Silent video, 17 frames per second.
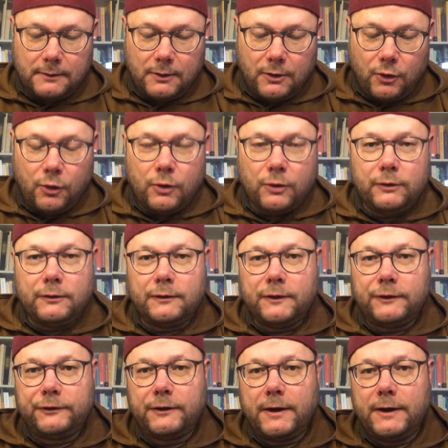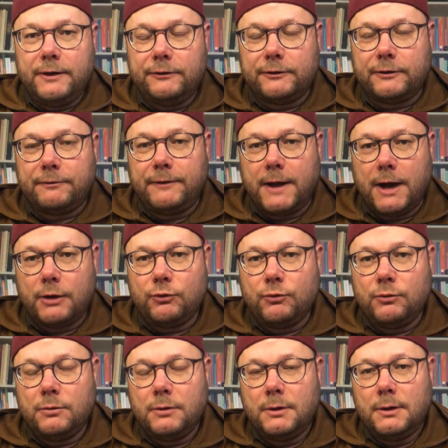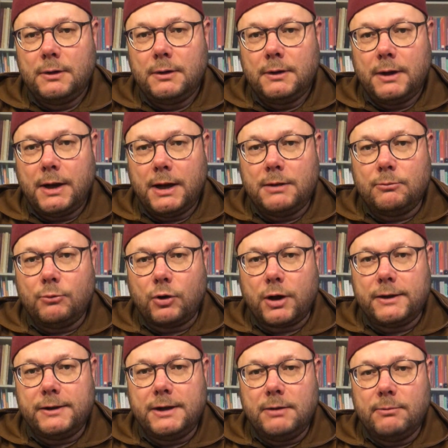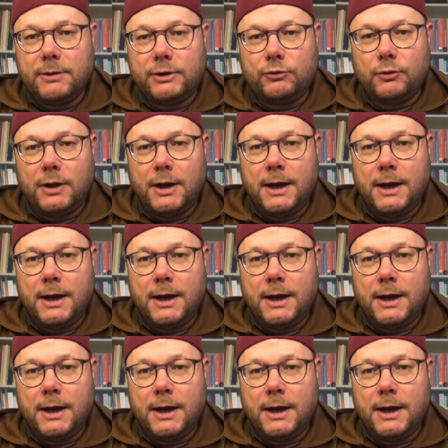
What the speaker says: on the science of Nahu, al-Muqaddimatu